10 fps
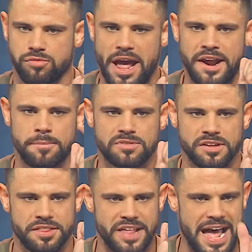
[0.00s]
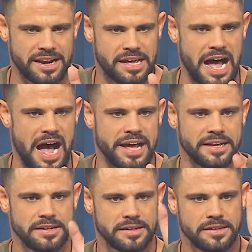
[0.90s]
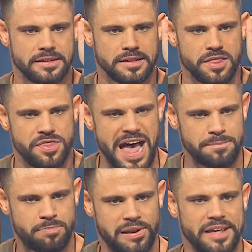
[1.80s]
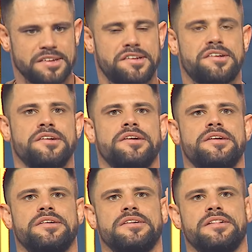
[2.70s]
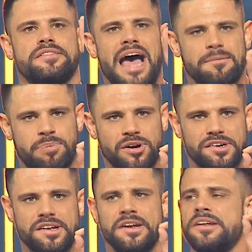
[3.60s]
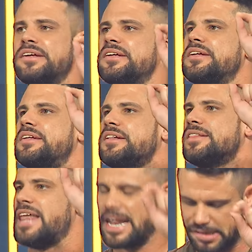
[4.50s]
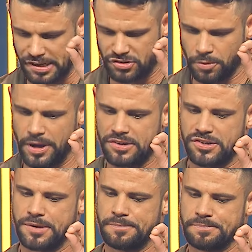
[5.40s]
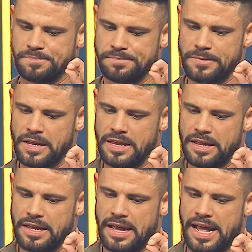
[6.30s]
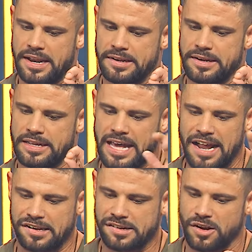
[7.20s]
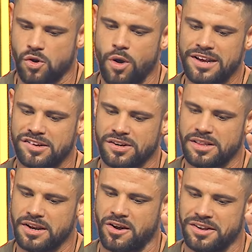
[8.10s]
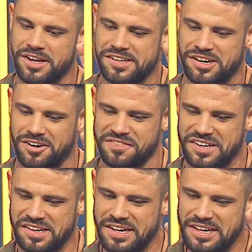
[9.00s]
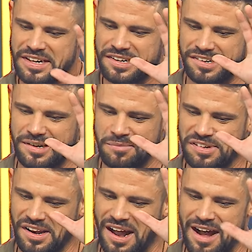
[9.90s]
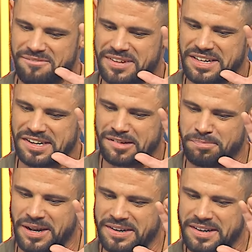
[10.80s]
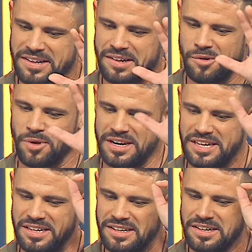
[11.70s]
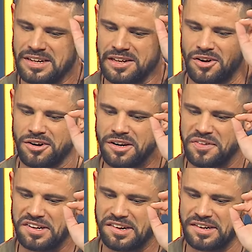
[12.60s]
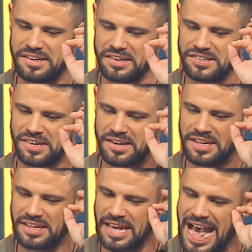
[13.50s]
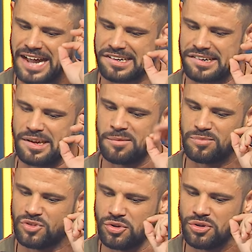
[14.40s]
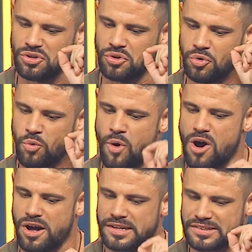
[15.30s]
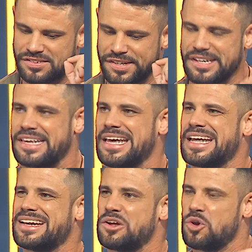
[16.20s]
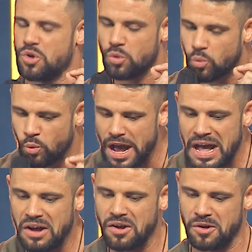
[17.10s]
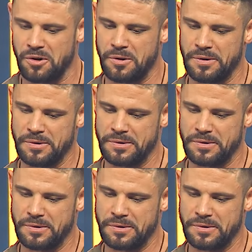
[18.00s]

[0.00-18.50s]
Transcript: right up to that guy, that place, that person, that situation. And he asked a question that on the surface seems obvious, but when he learned of his condition, he asked him, do you want to get well?